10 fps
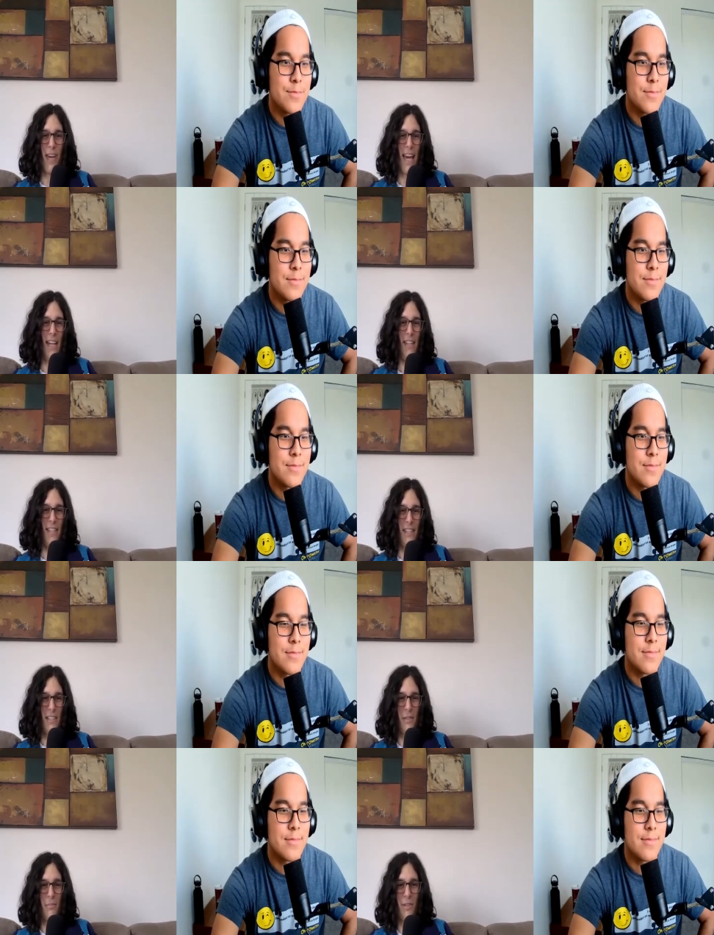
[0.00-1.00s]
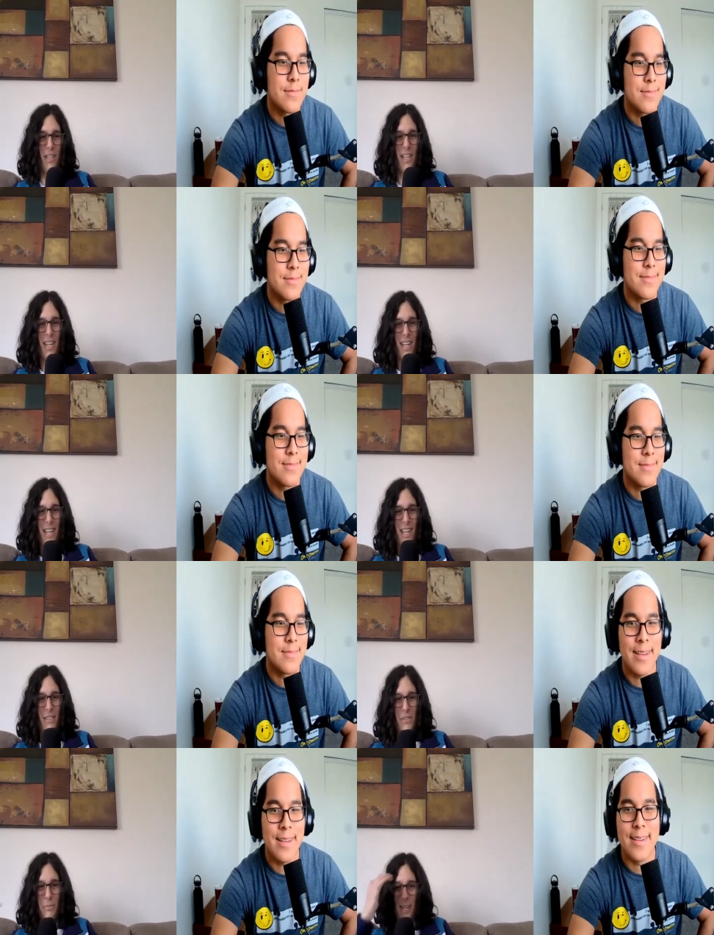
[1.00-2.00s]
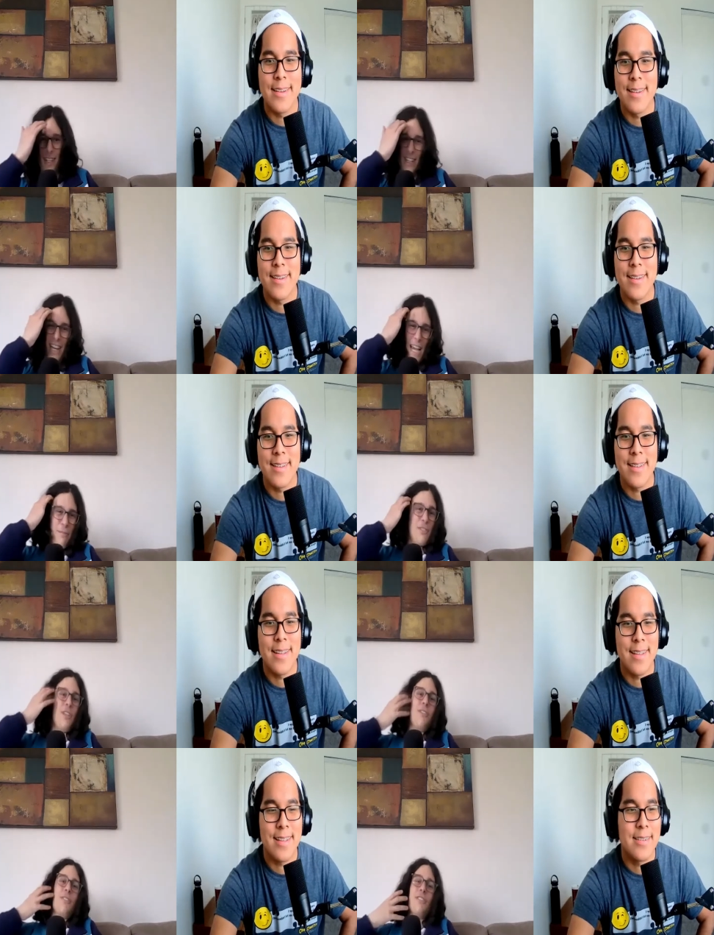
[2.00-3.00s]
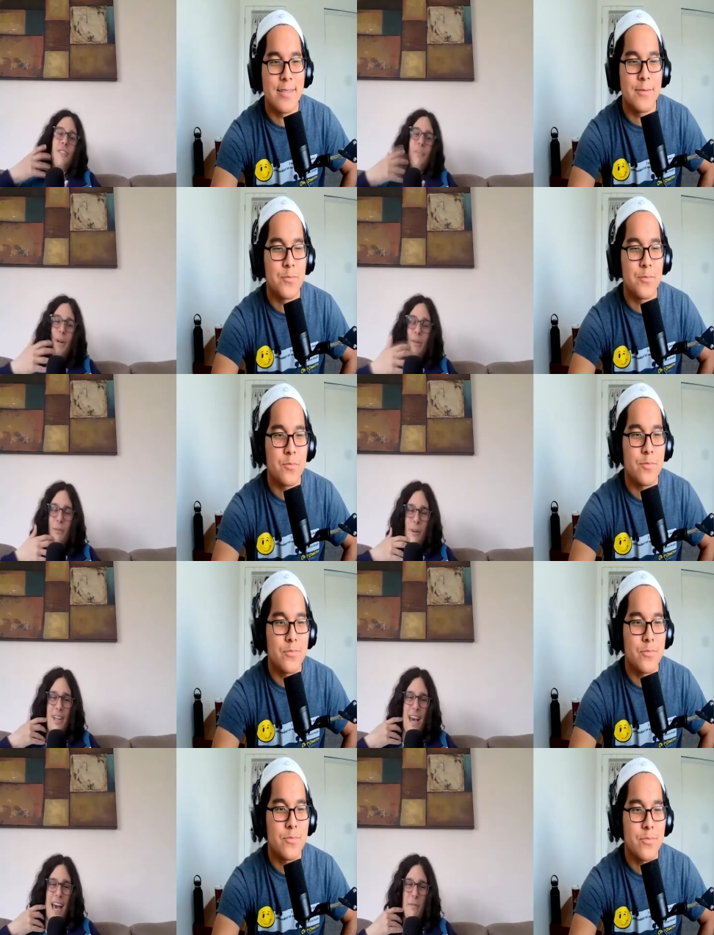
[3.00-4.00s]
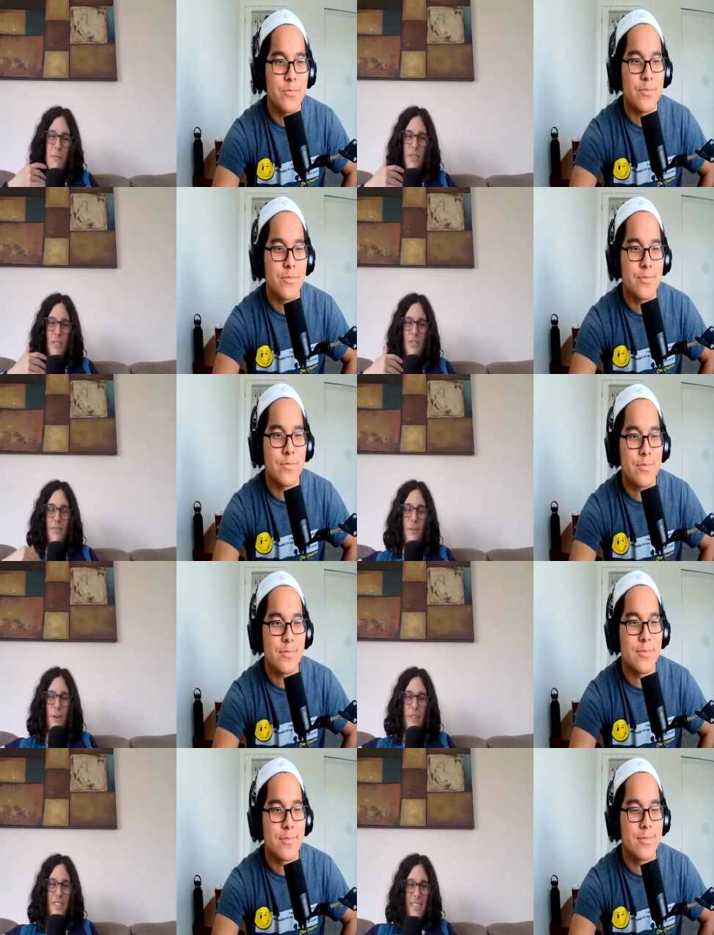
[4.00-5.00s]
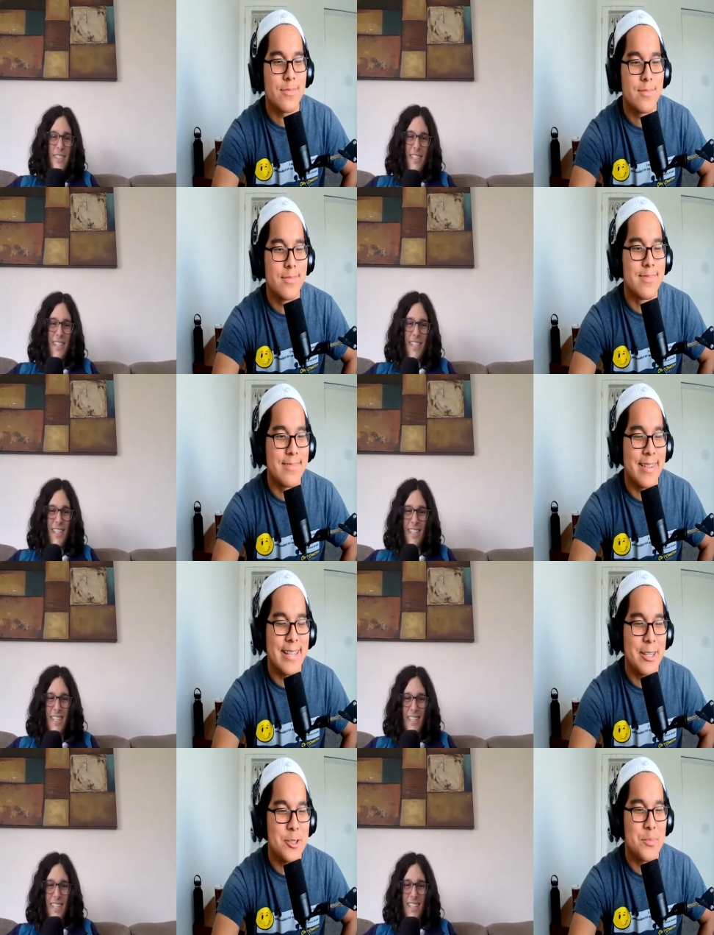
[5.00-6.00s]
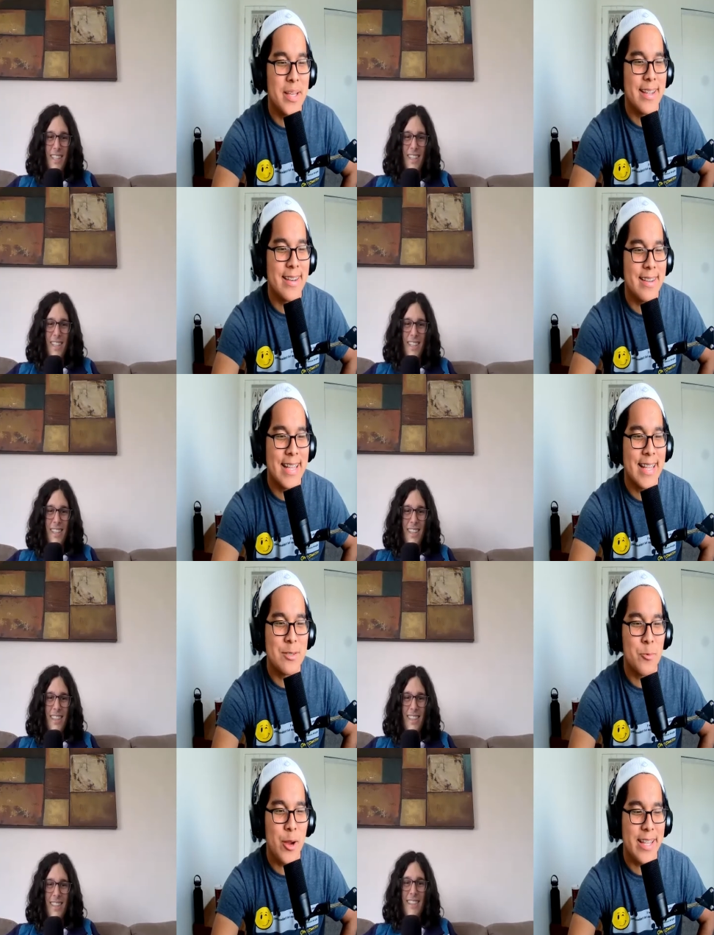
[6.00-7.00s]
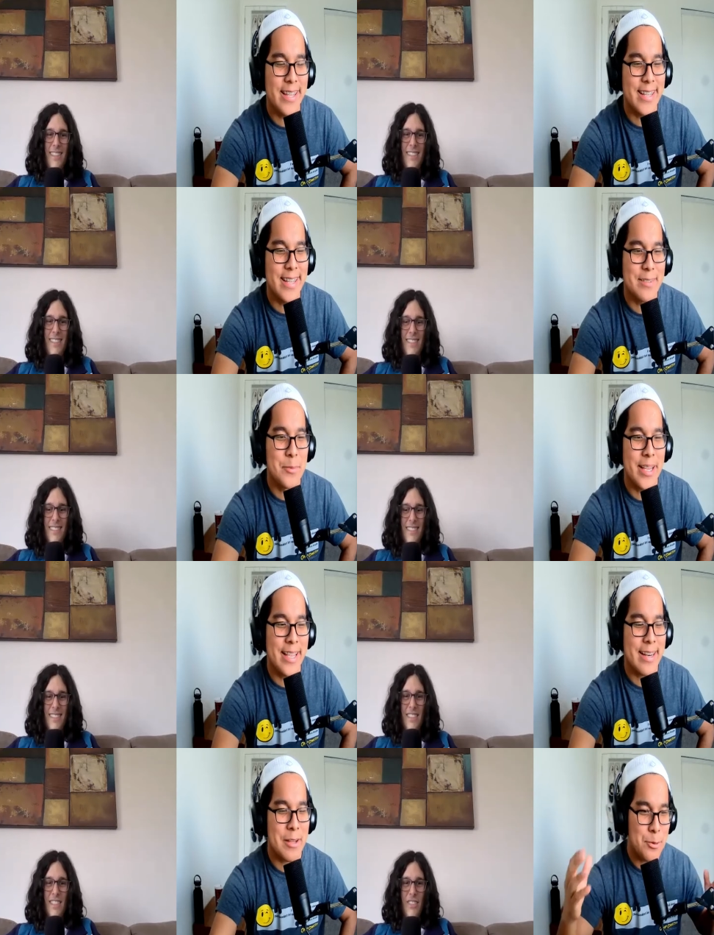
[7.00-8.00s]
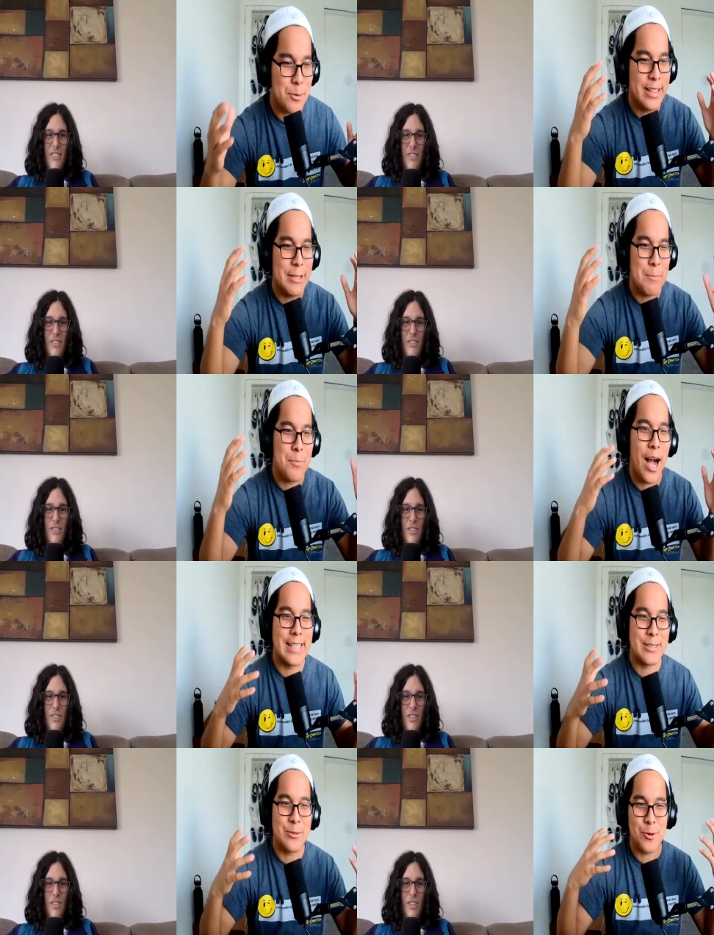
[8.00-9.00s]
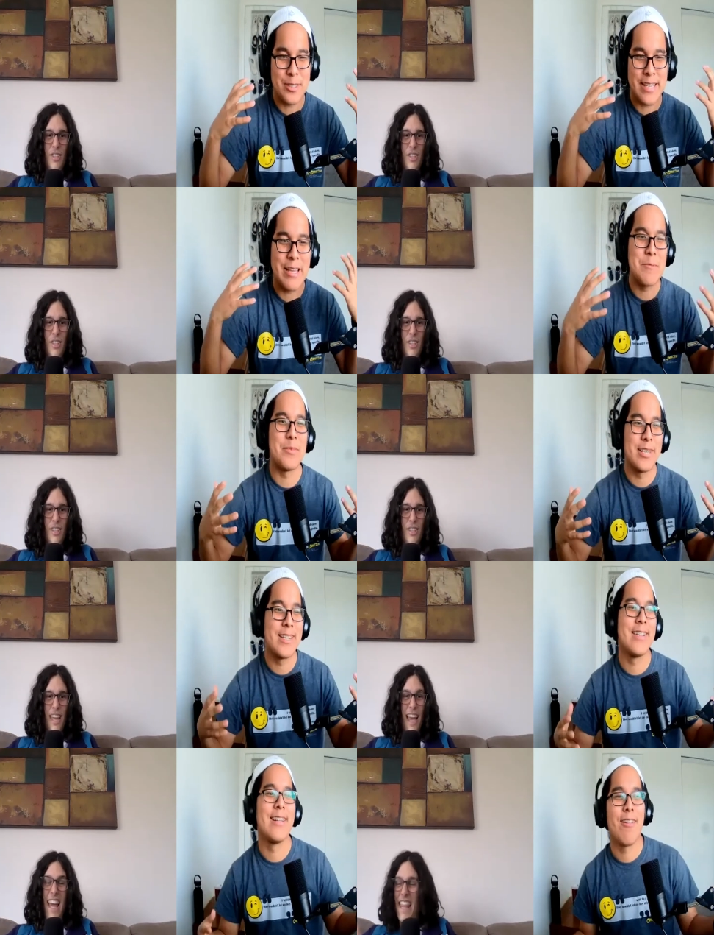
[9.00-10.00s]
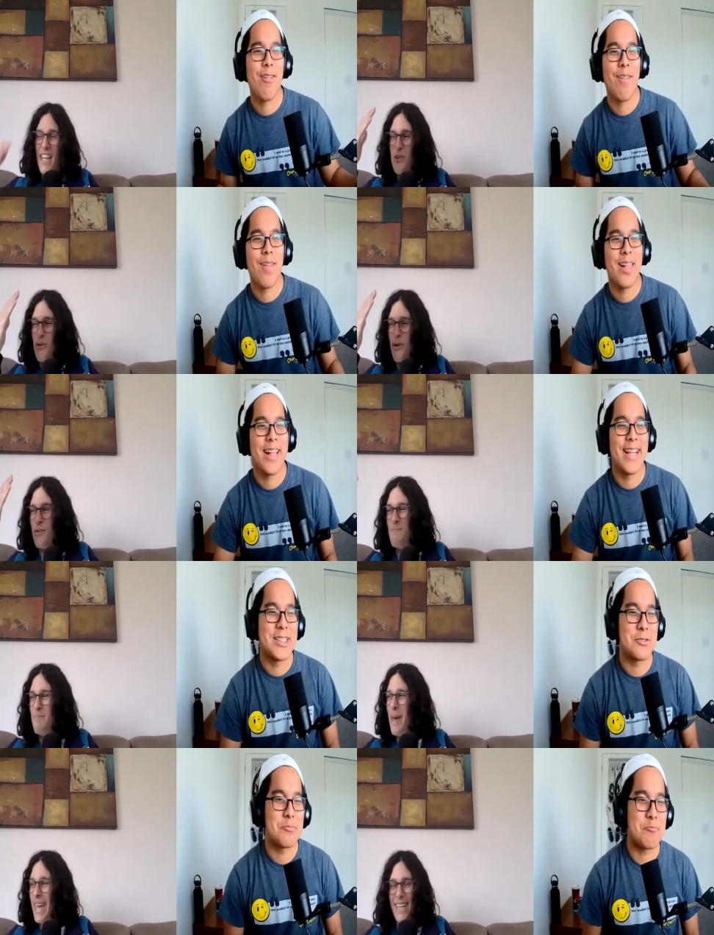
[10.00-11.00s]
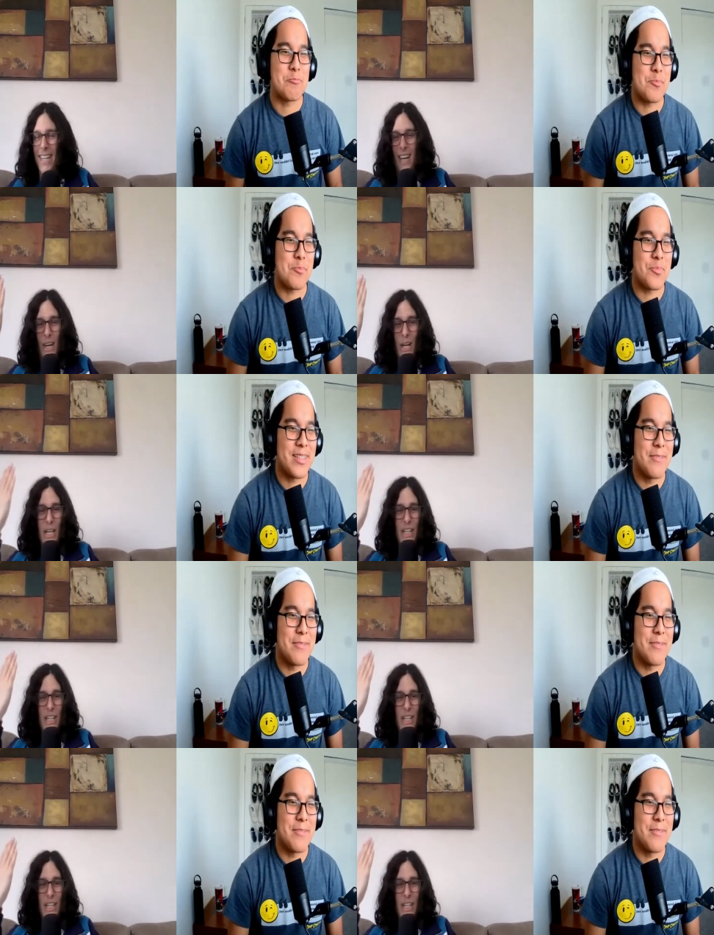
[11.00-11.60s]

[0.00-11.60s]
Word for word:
Speaker 1: about anything at this point. Yeah. Just make like an Amazon original about what happened with the divorce.
Speaker 2: And you could just make it his way, like make it completely biased towards him.
Speaker 1: And then you could make